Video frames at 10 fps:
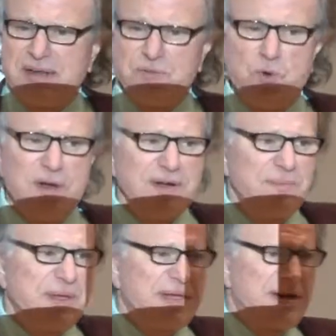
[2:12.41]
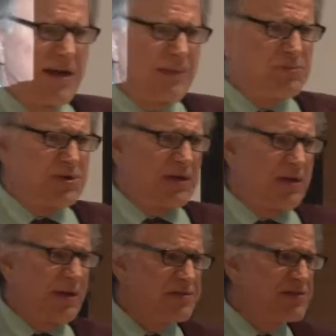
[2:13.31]
and wanted to make an
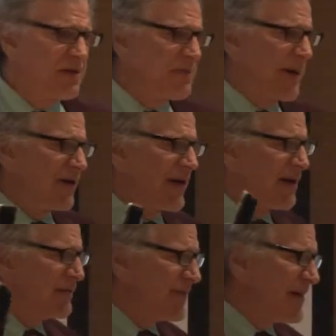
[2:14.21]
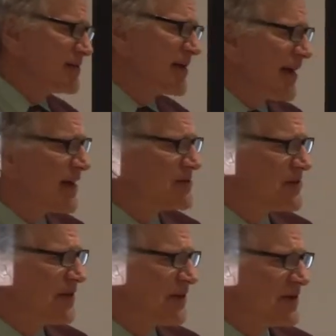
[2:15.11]
object lesson about how
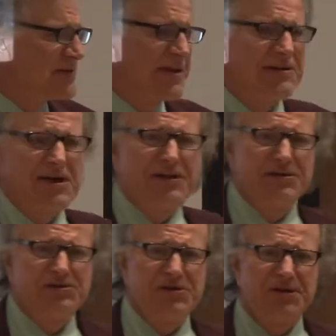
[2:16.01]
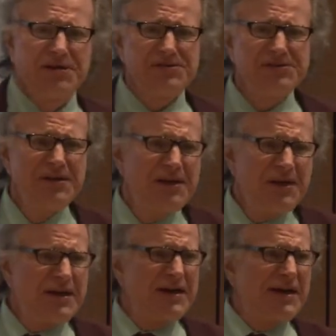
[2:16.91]
fantastic our technology is
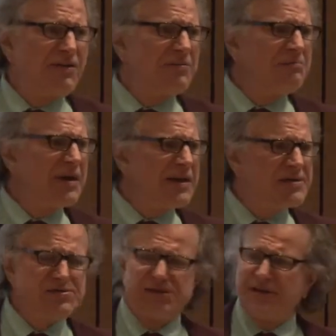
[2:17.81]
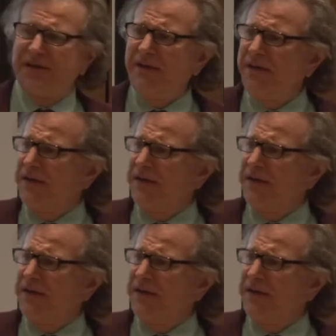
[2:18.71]
and how amazing